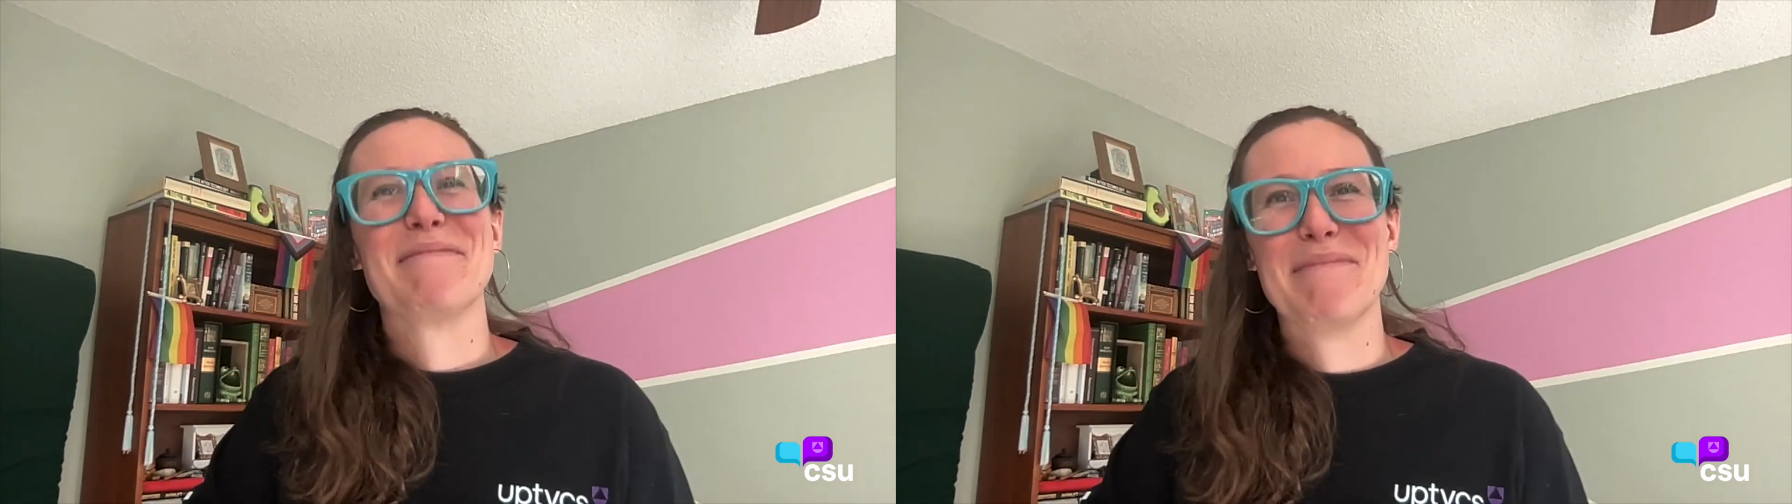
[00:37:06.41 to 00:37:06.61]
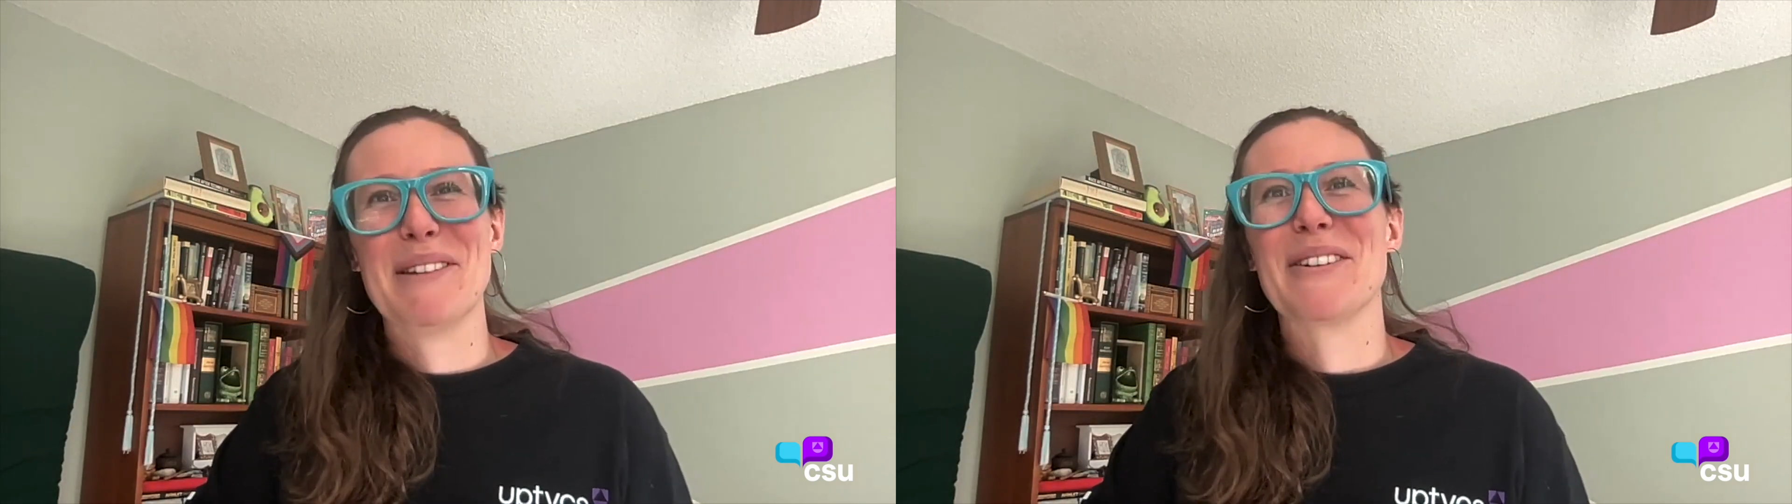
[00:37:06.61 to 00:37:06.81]

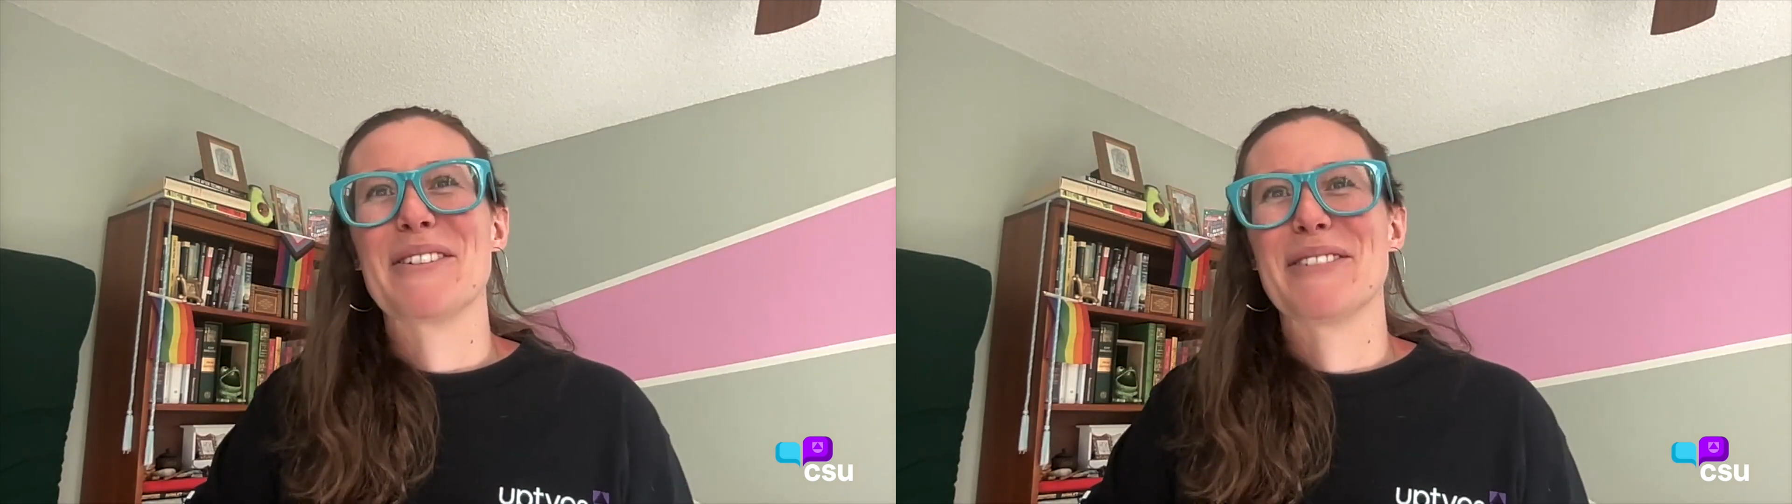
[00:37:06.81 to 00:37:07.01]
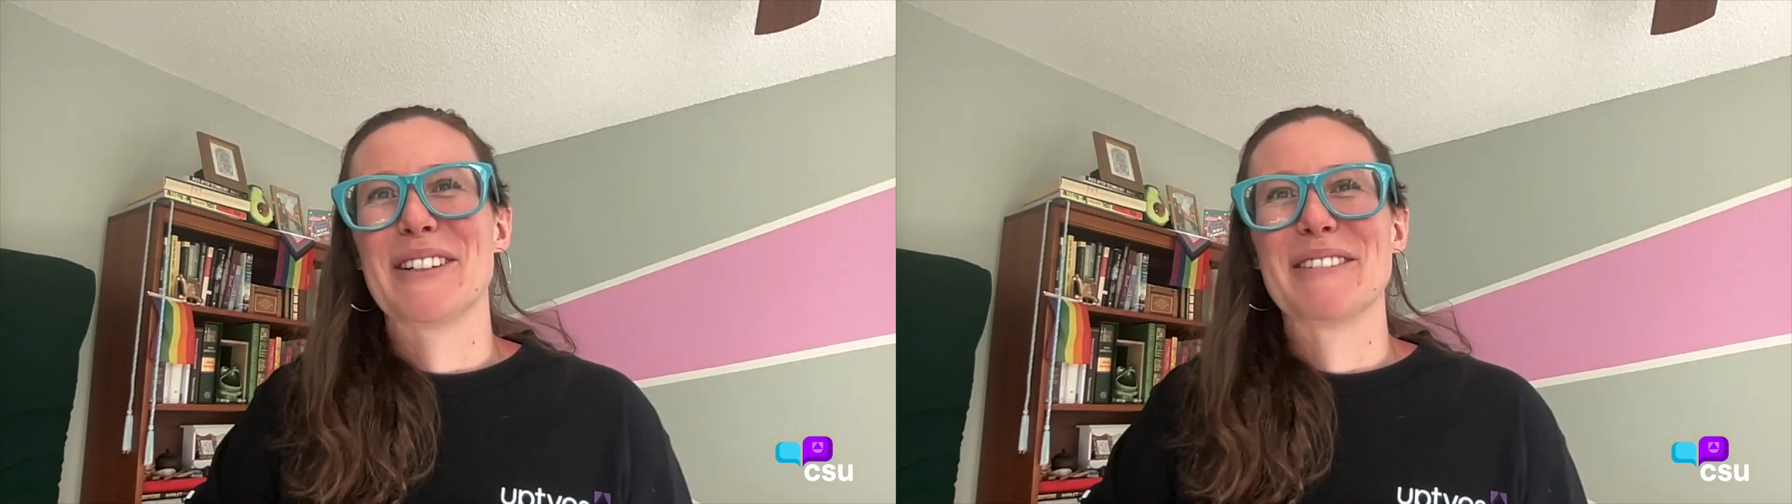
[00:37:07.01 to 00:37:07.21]

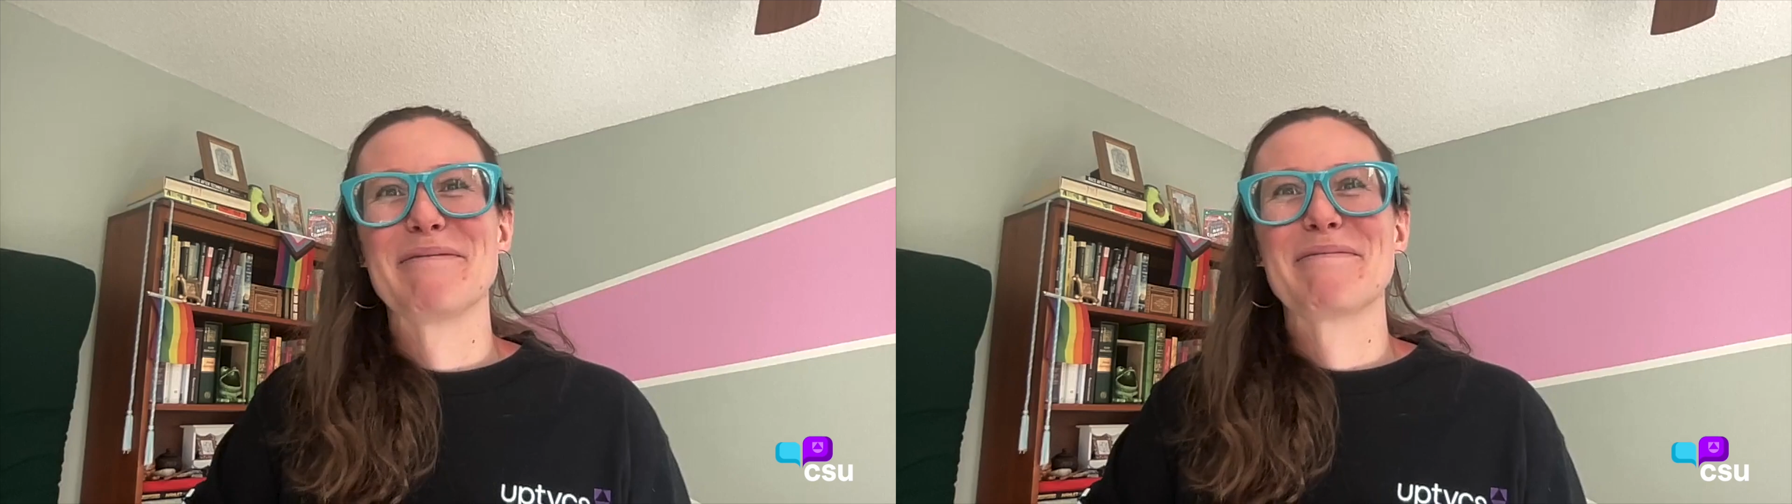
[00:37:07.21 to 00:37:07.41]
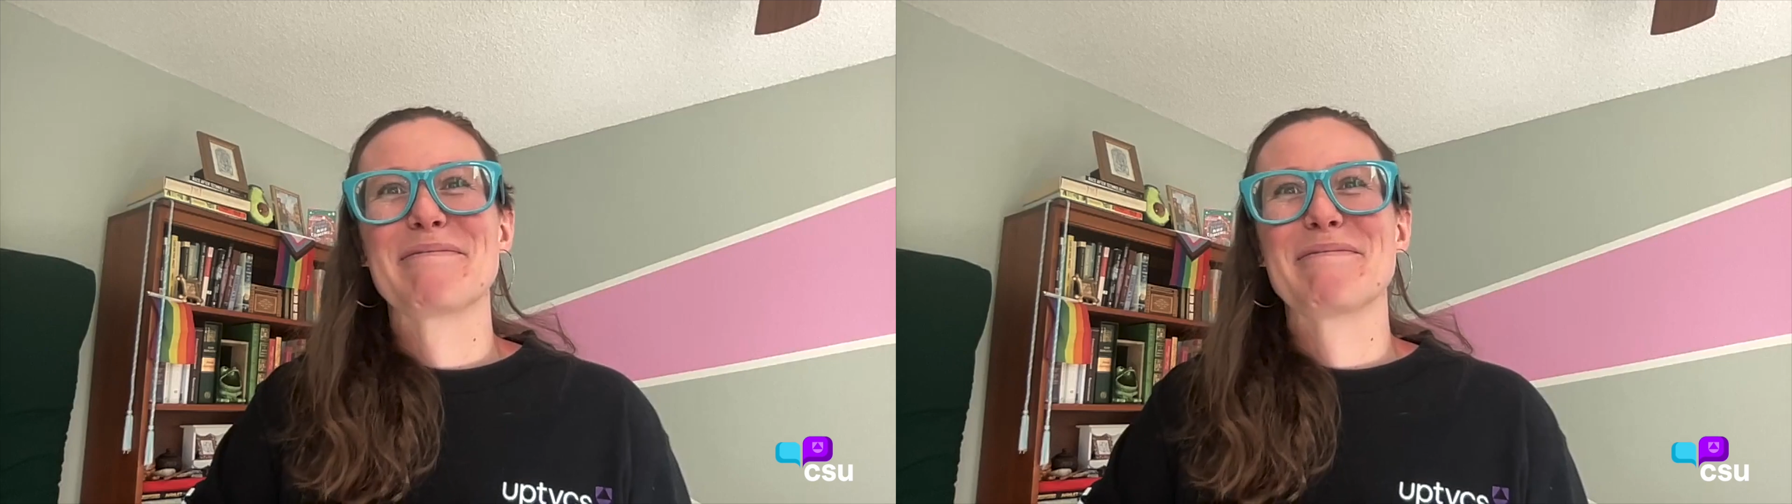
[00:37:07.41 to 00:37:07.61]
Beautiful.